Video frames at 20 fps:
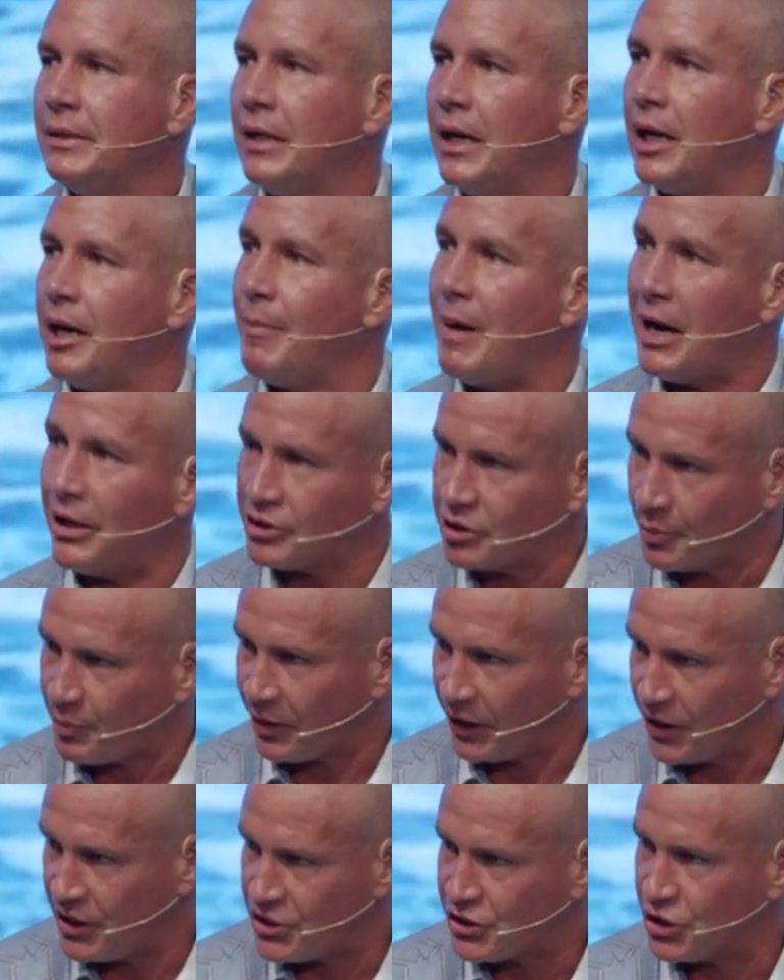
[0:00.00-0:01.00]
at about the
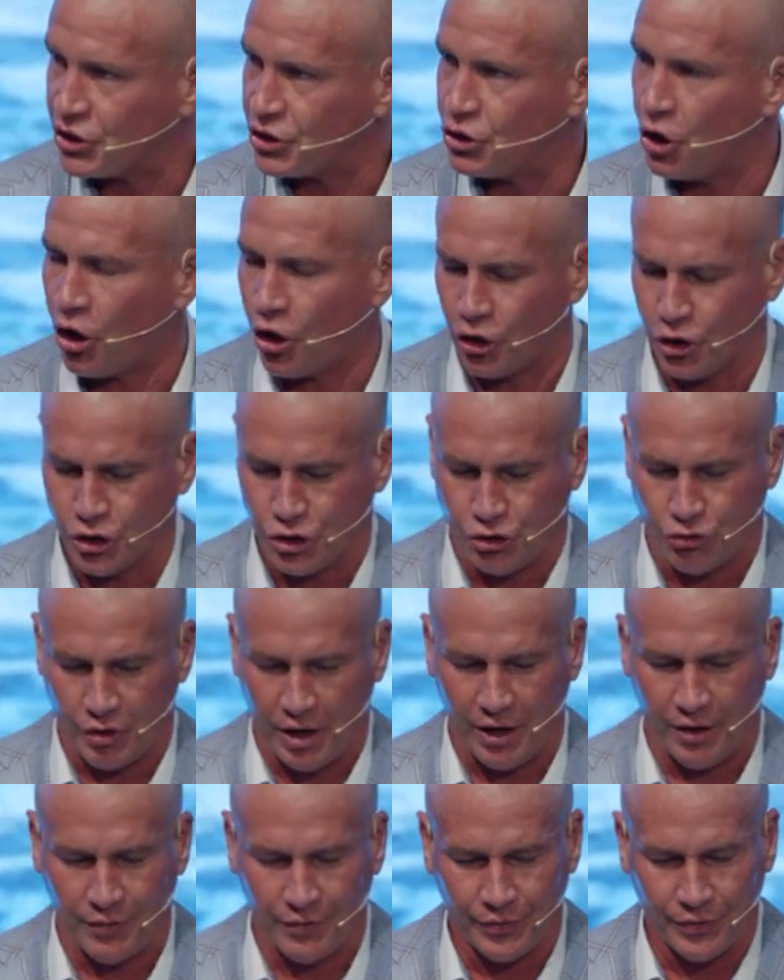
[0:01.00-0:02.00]
place his daughters
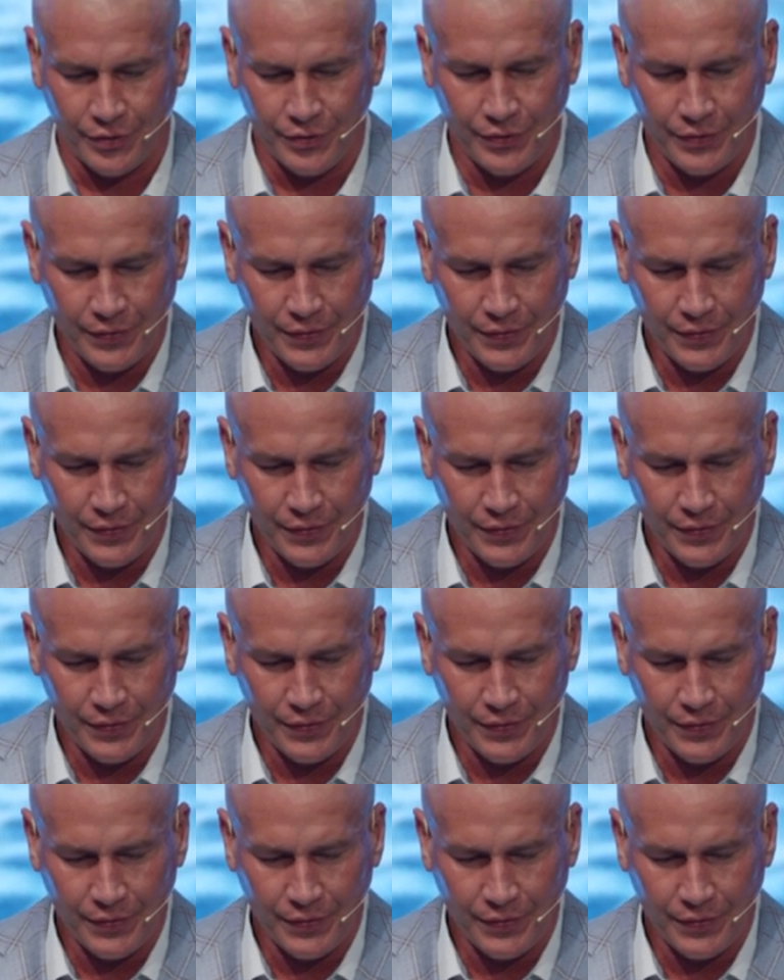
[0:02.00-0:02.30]
drowned.